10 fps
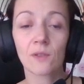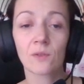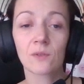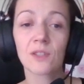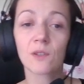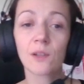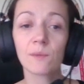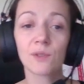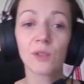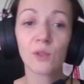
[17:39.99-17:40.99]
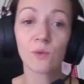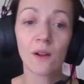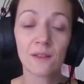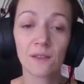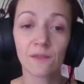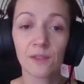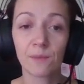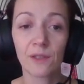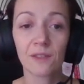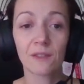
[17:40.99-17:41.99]
So describe the rituals of this
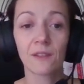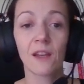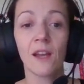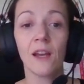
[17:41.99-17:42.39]
person.